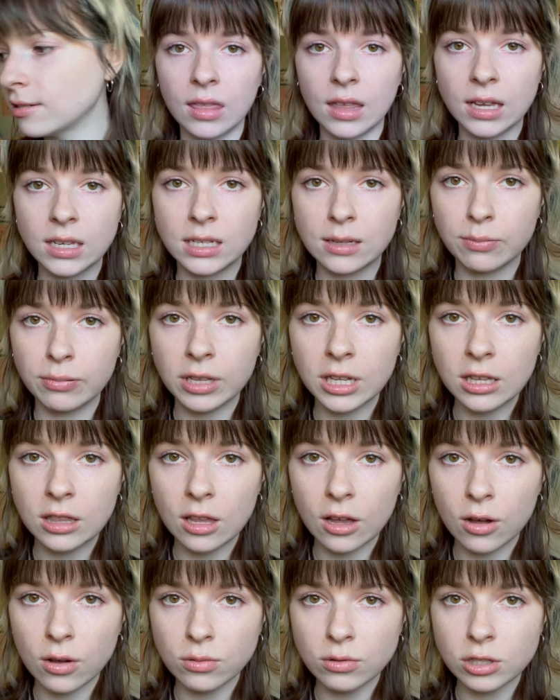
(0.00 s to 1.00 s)
They deplete
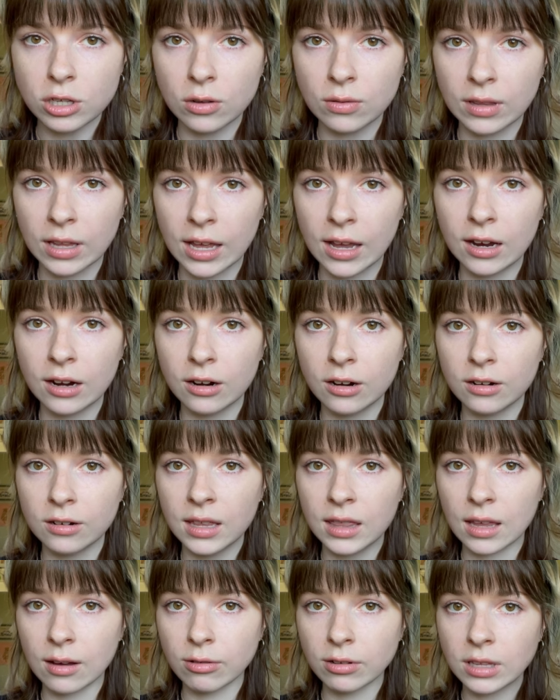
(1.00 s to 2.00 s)
the ozone layer,
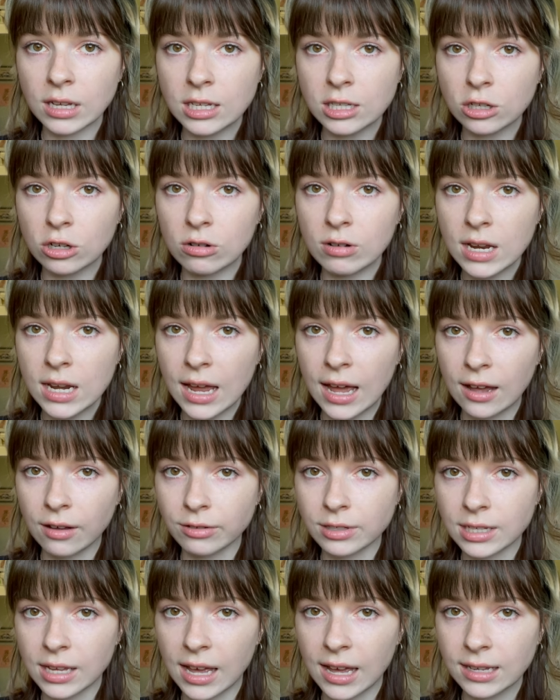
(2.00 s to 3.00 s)
they release
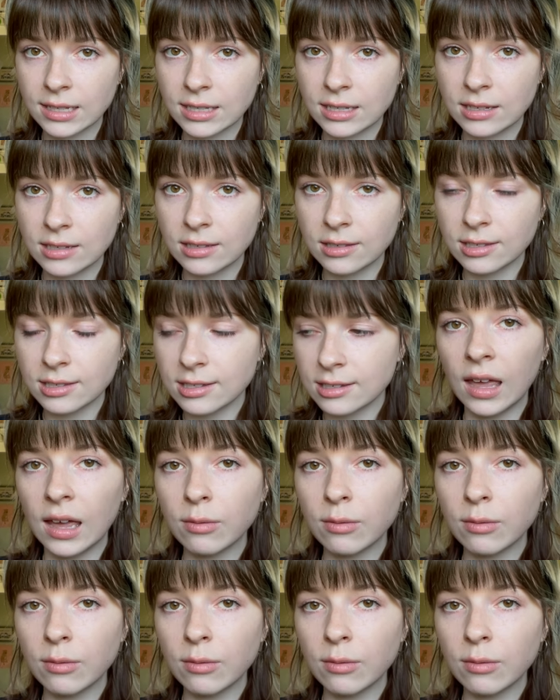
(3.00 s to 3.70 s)
greenhouse gases,